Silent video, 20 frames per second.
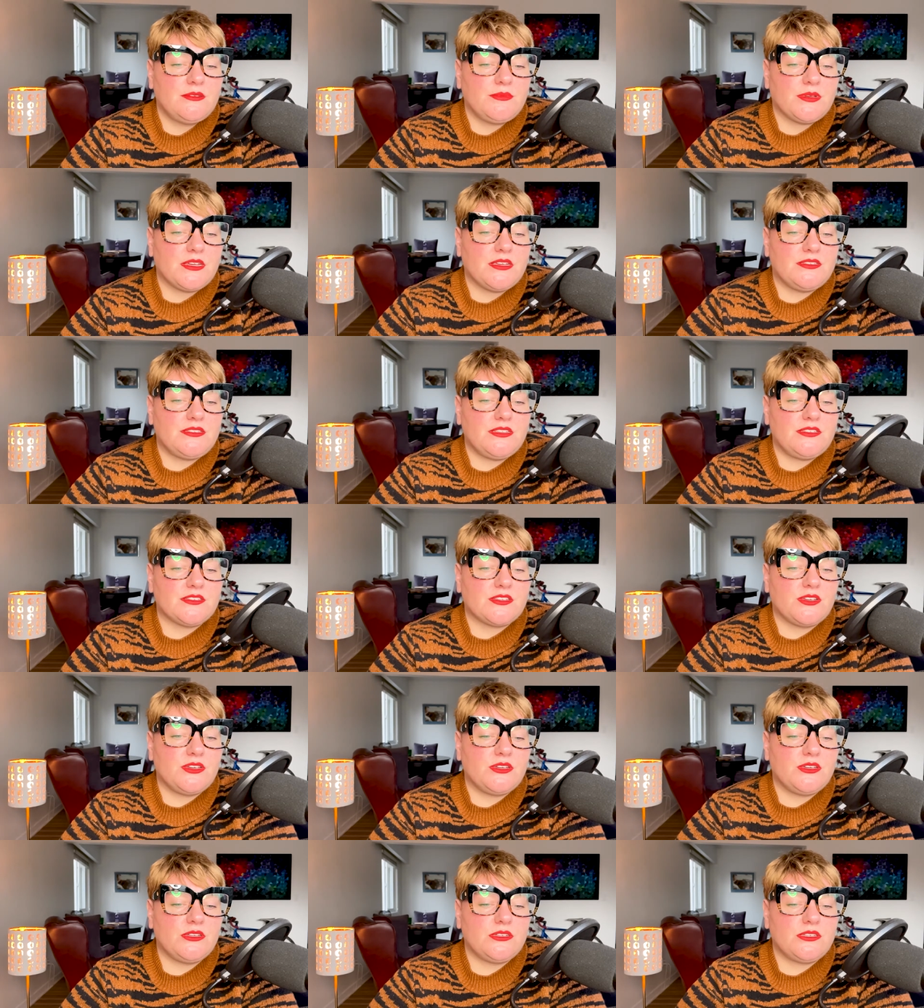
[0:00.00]
because this
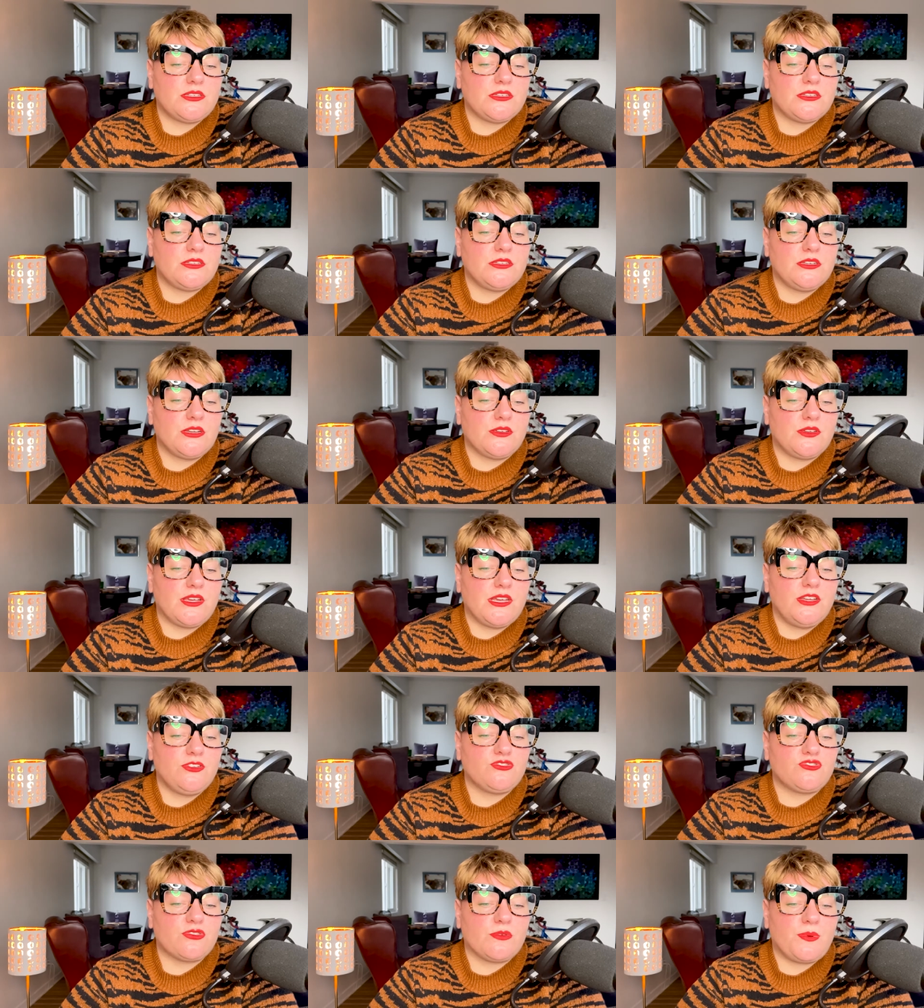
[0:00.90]
could, you know,
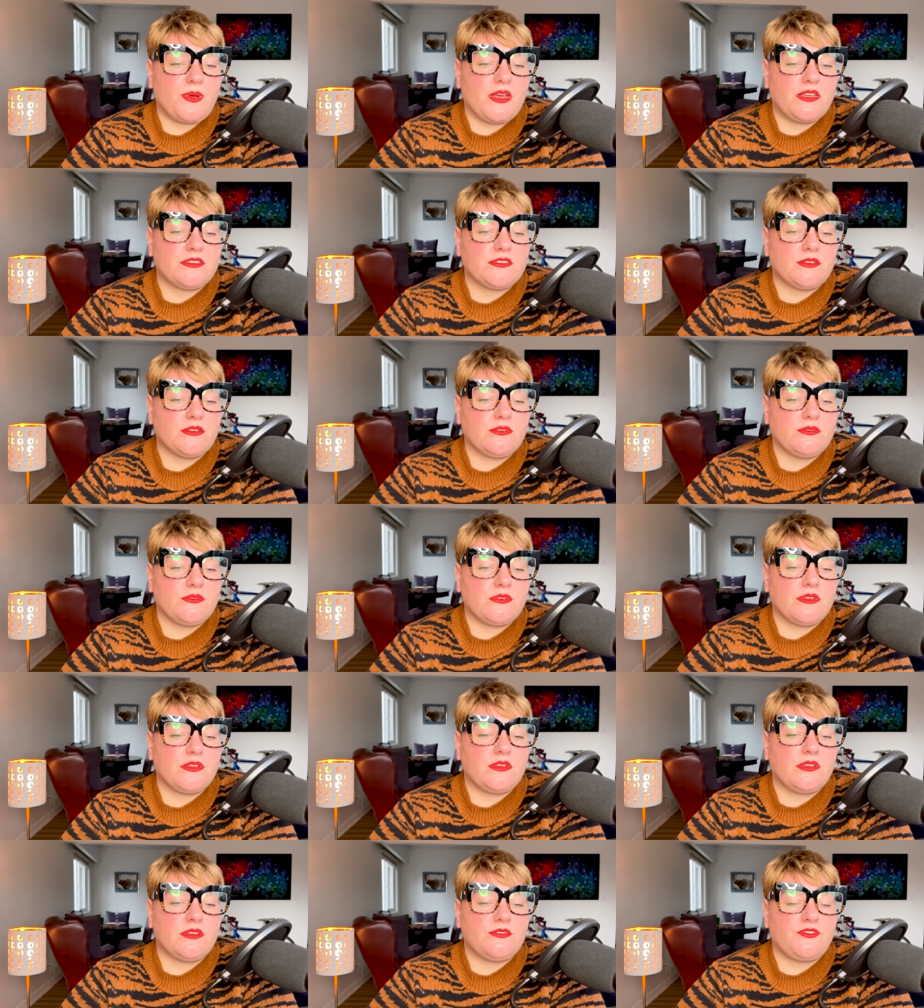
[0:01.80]
intrapersonal
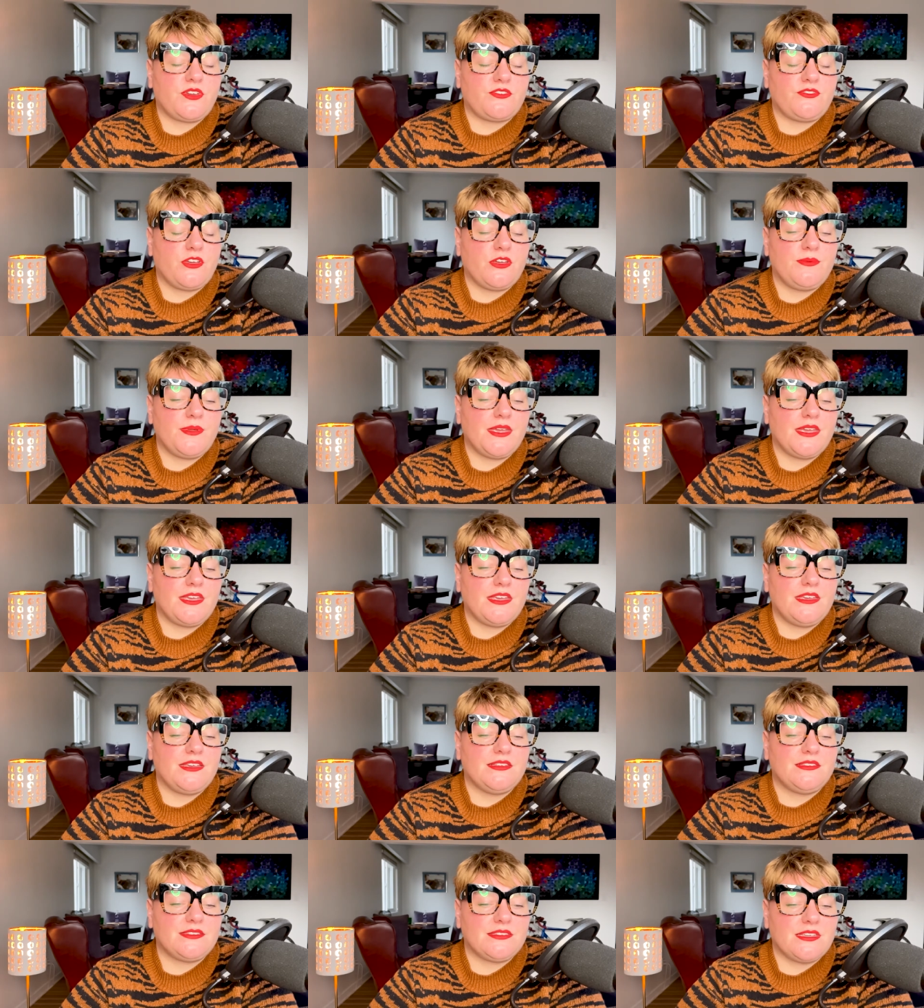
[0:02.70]
fat phobia
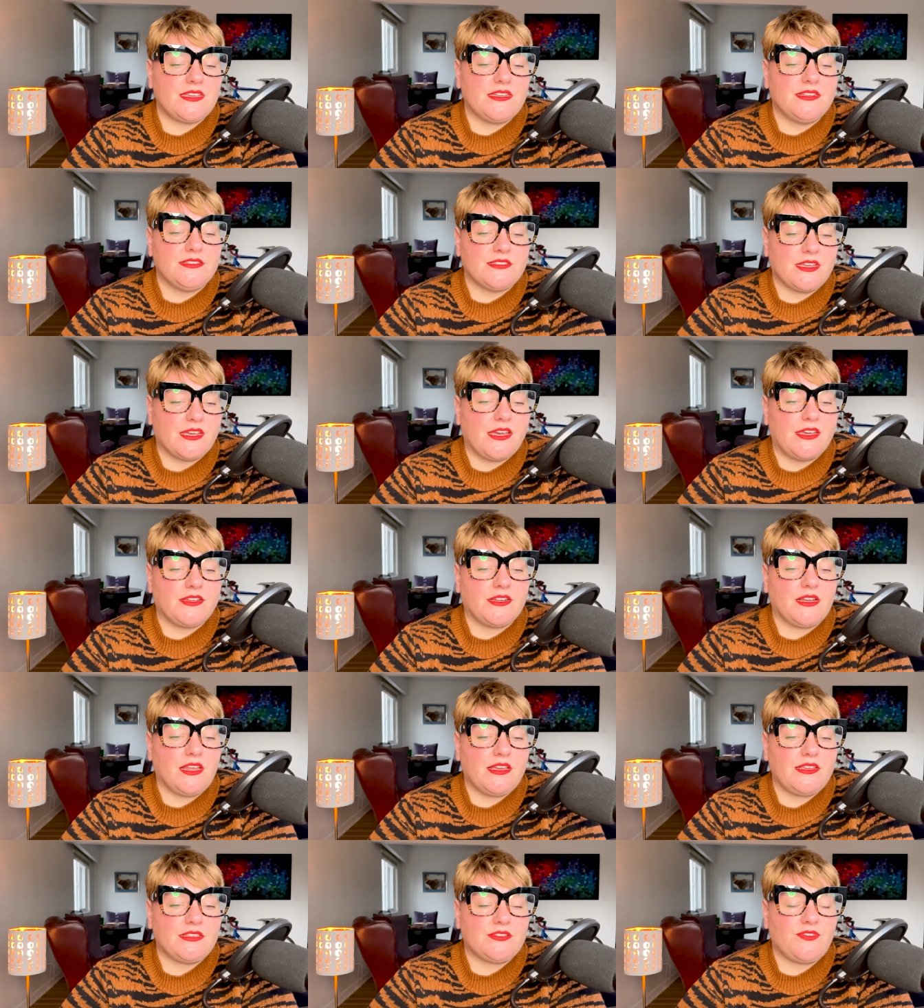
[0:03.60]
is
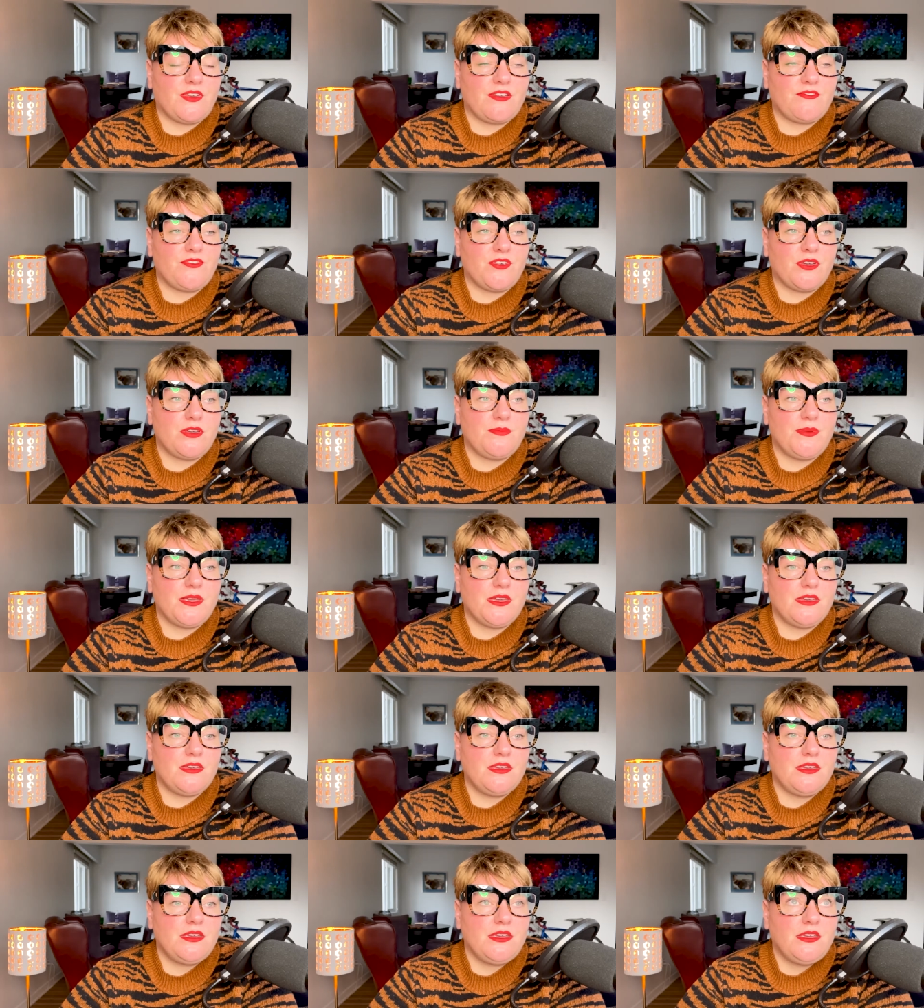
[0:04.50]
internalized fat
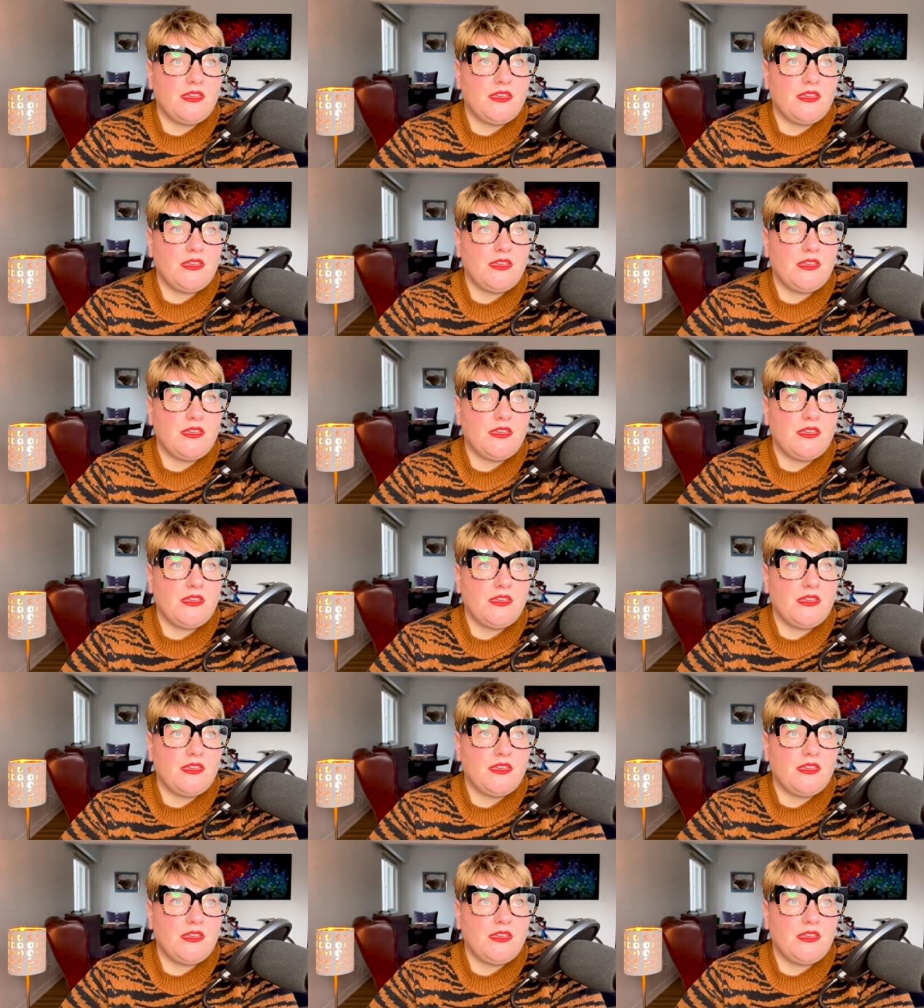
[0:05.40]
phobia.